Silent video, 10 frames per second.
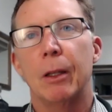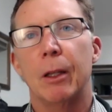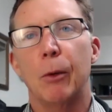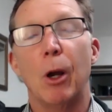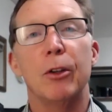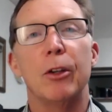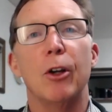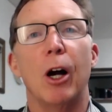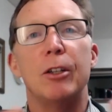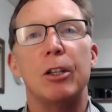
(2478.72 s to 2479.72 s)
They wrote the
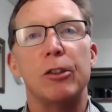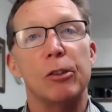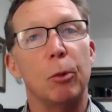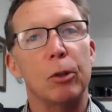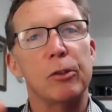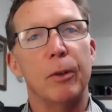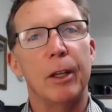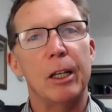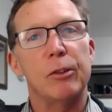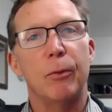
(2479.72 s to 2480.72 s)
dietitian books for the
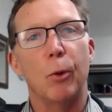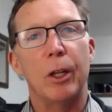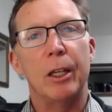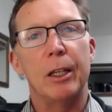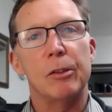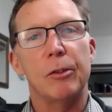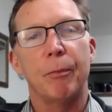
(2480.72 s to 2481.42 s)
next 40 years.